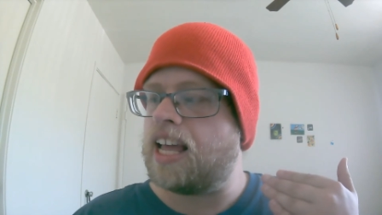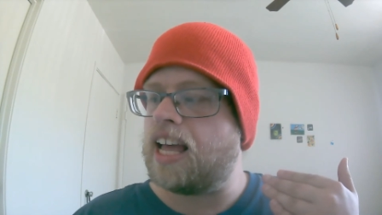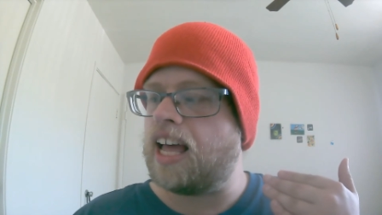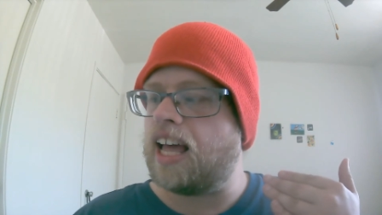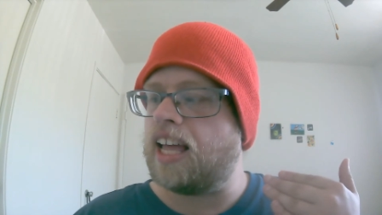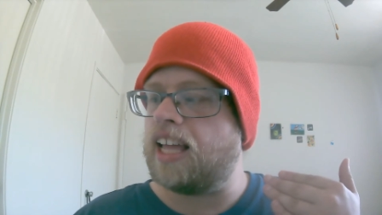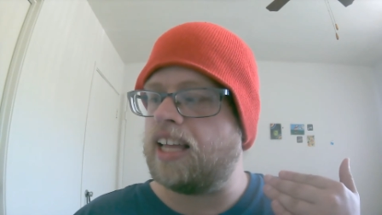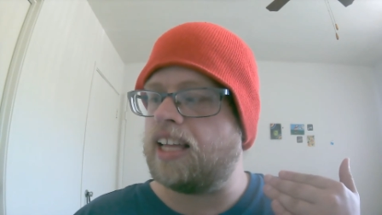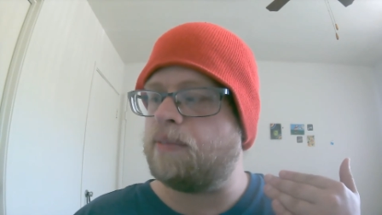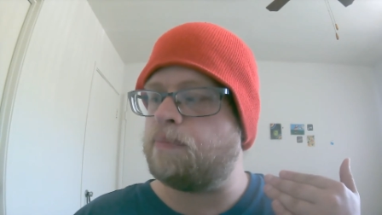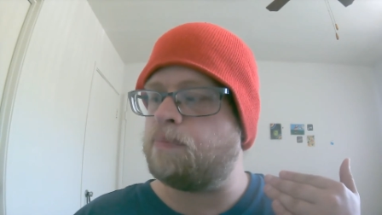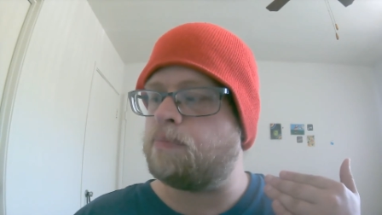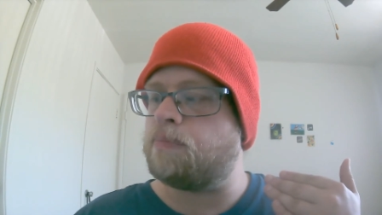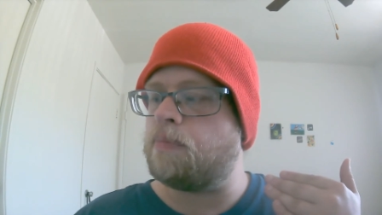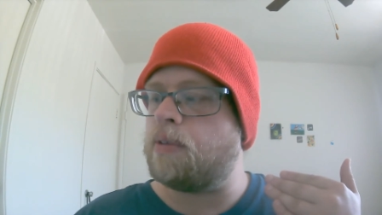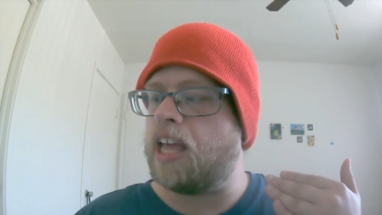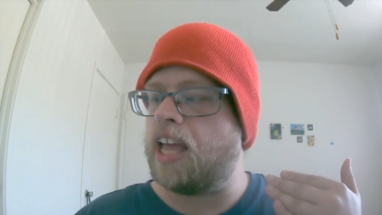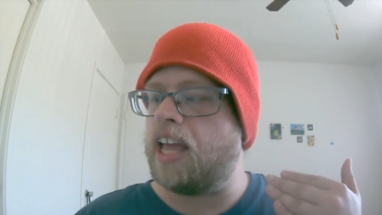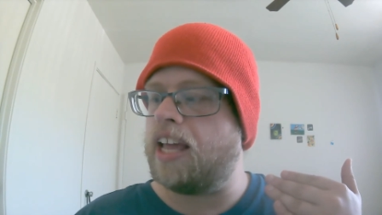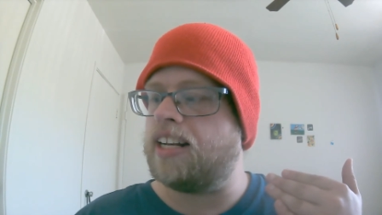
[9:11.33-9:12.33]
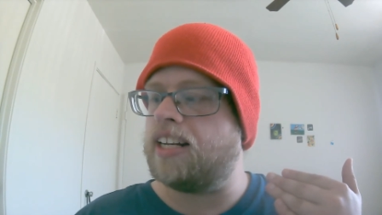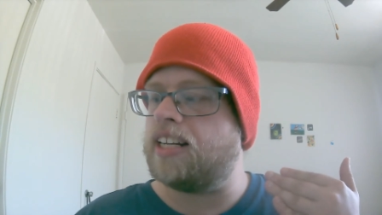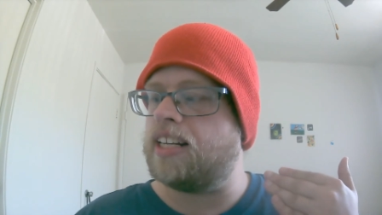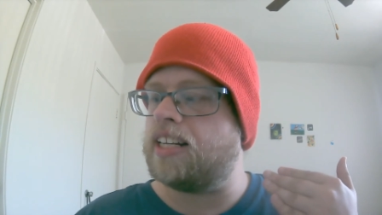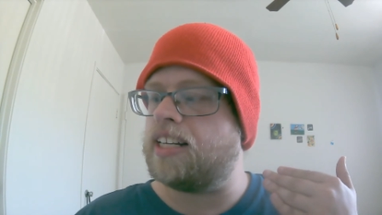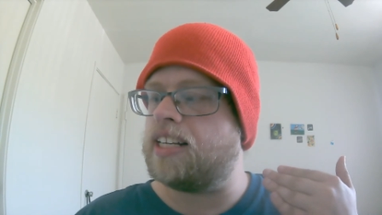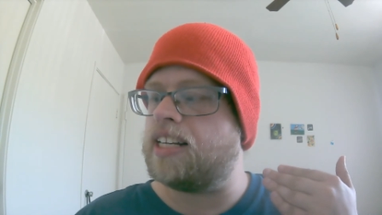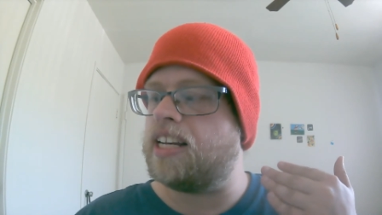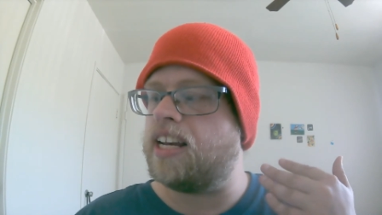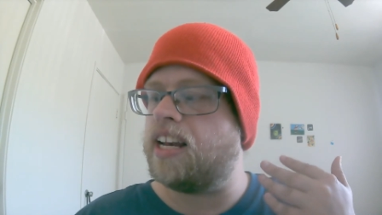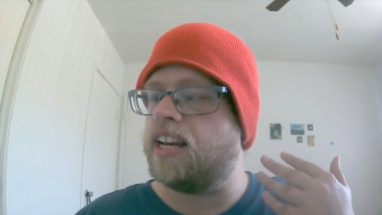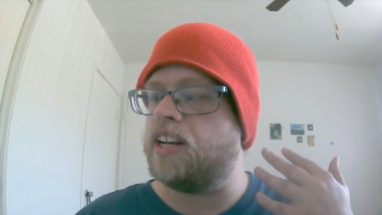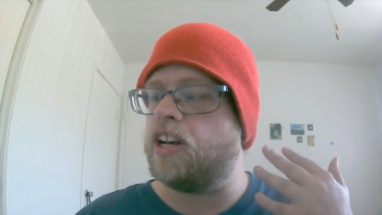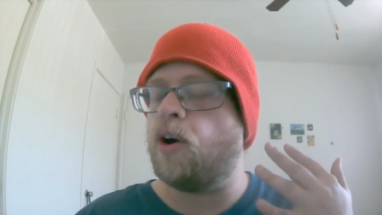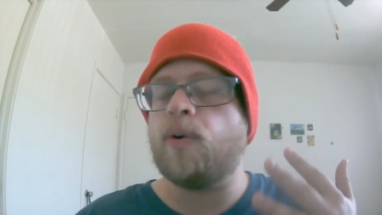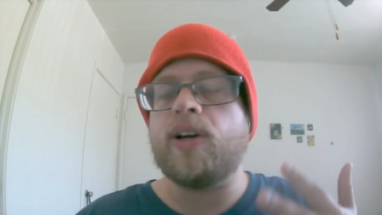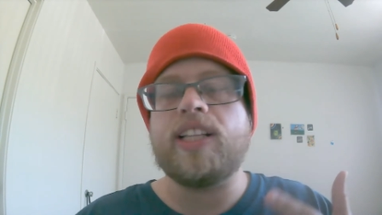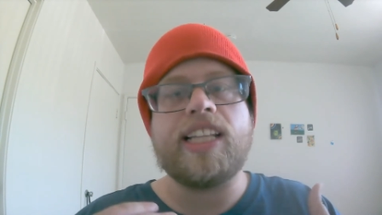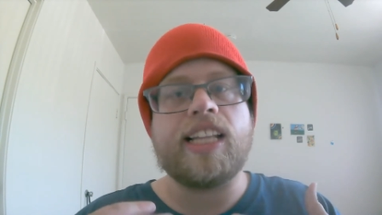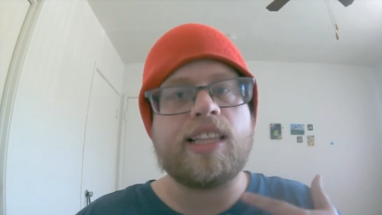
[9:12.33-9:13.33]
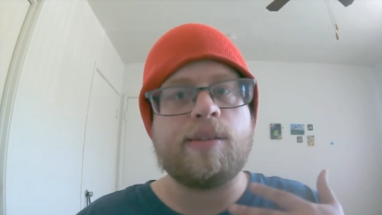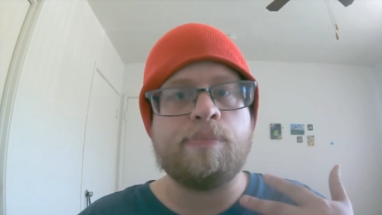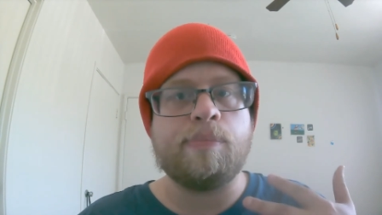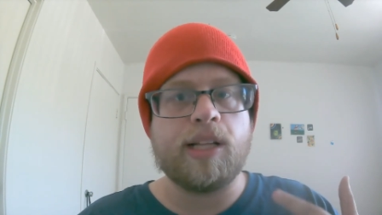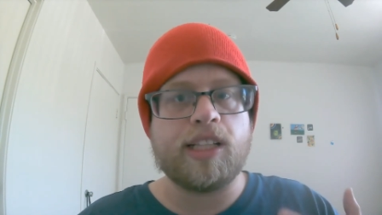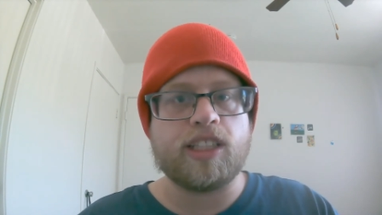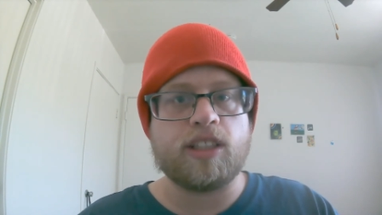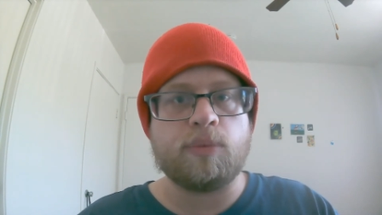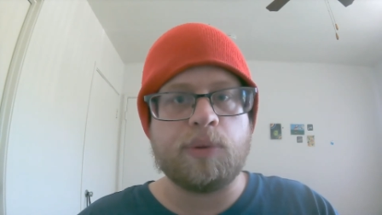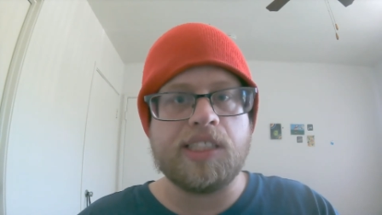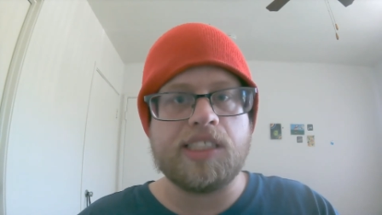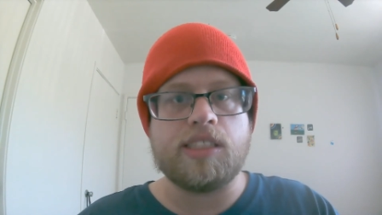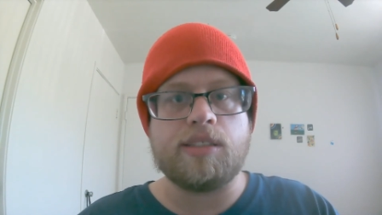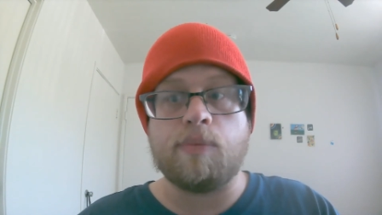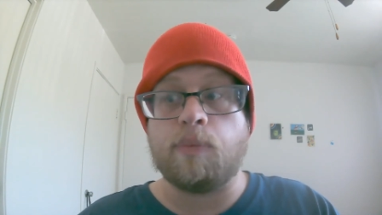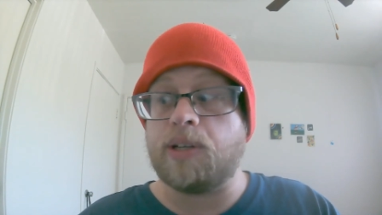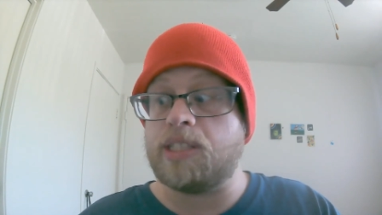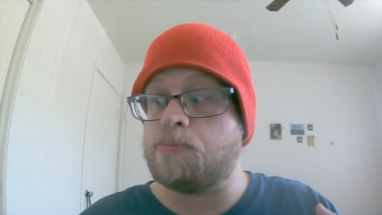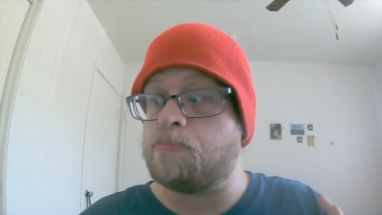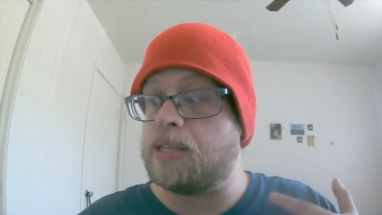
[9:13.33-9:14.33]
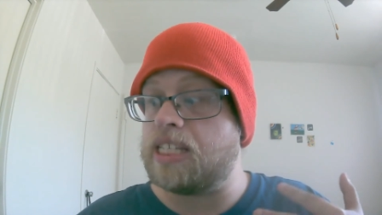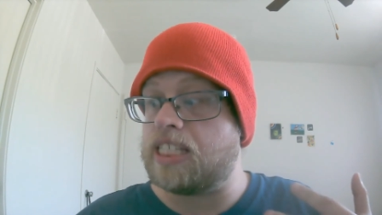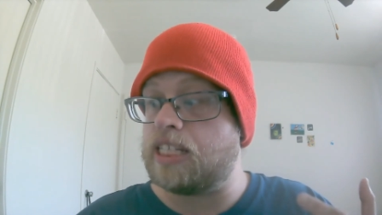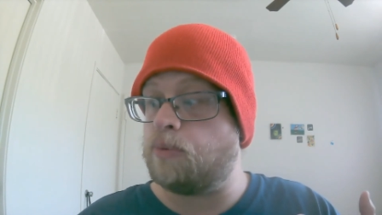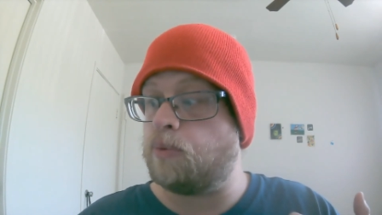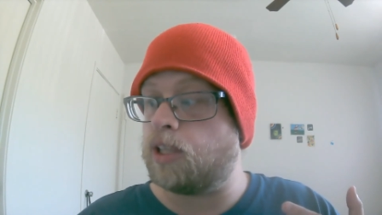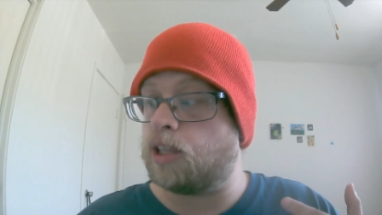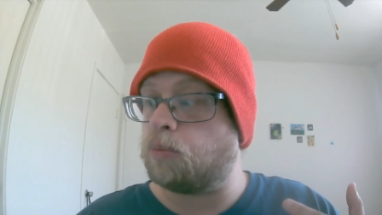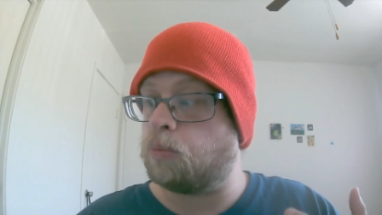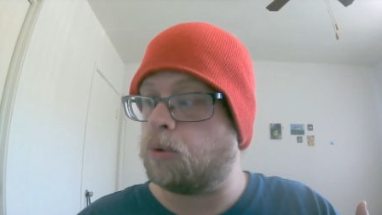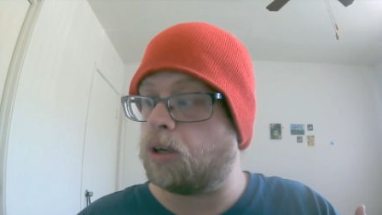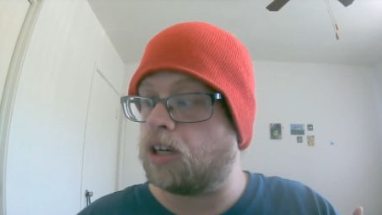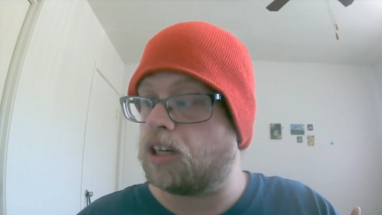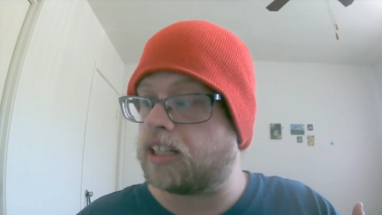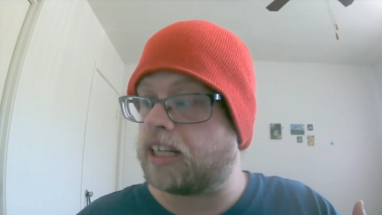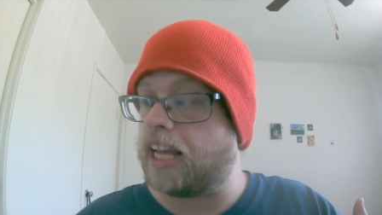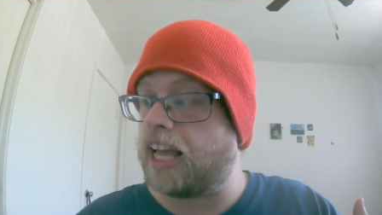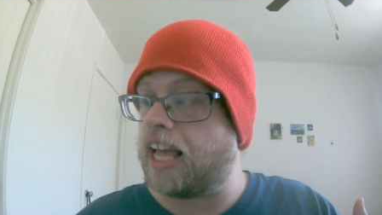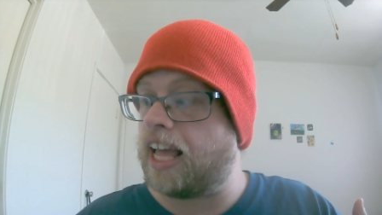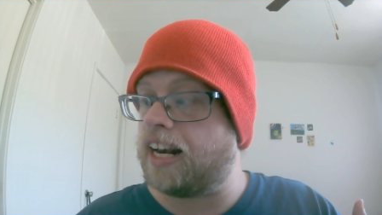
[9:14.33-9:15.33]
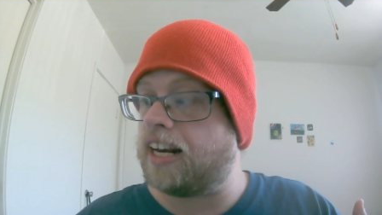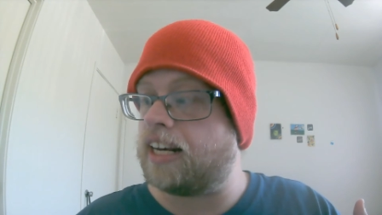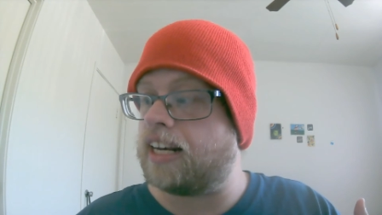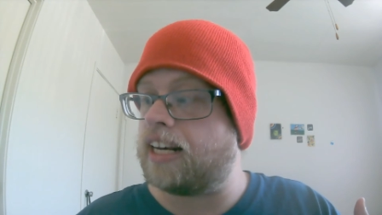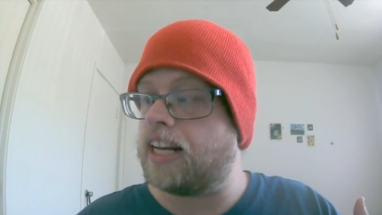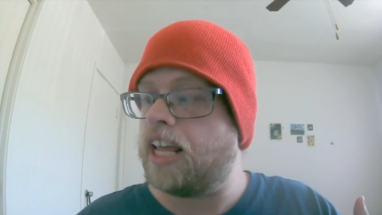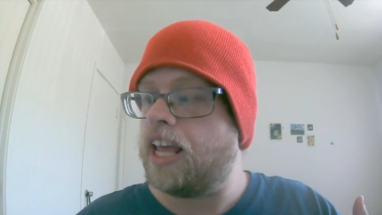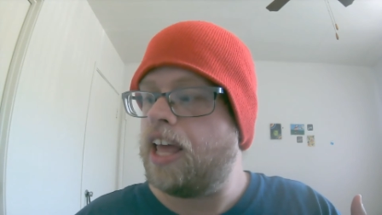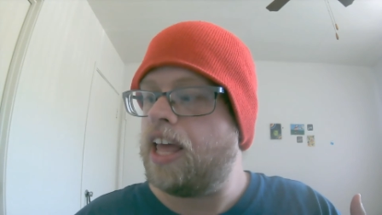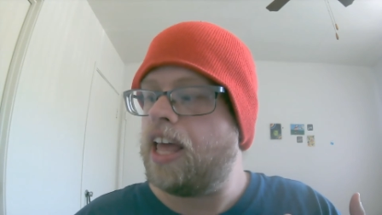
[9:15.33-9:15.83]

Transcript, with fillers: um, and knowing that the mother was was busy with work and